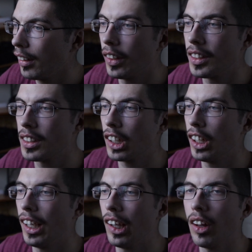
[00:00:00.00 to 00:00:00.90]
so this is
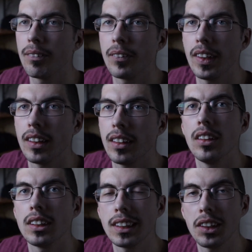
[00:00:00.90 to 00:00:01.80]
gonna help with,
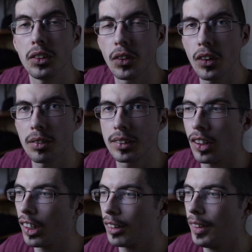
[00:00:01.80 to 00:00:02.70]
since I do rodeo
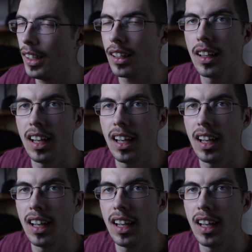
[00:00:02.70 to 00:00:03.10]
photography,